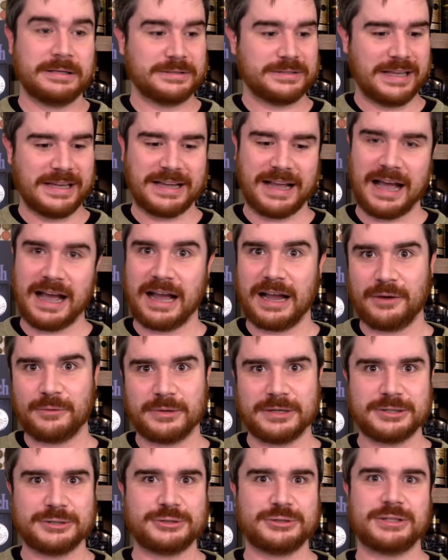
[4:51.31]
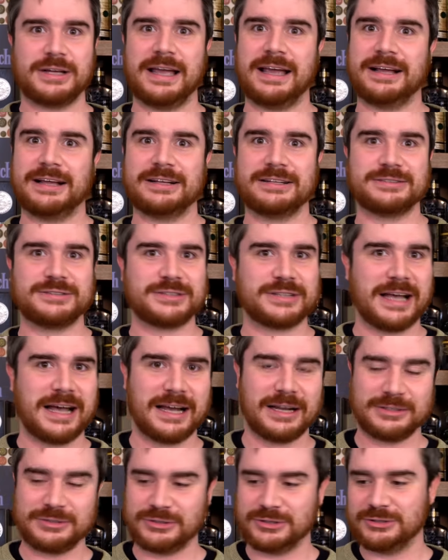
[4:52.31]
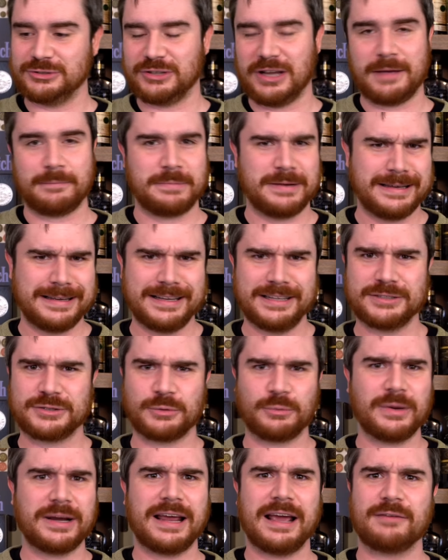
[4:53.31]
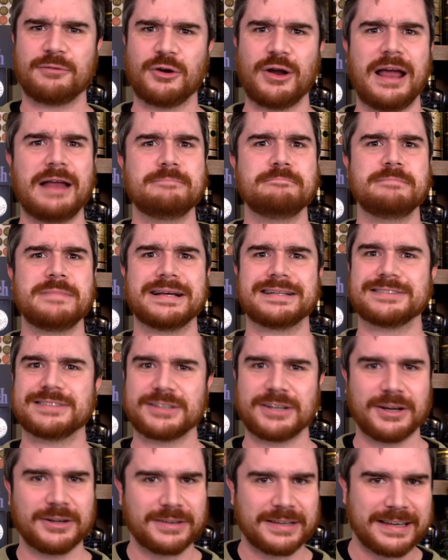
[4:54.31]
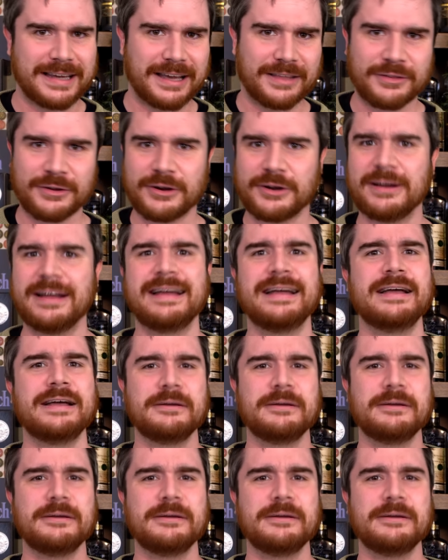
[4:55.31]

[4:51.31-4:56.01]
take Irish and Scotch and Japanese or whatever and mix it all together.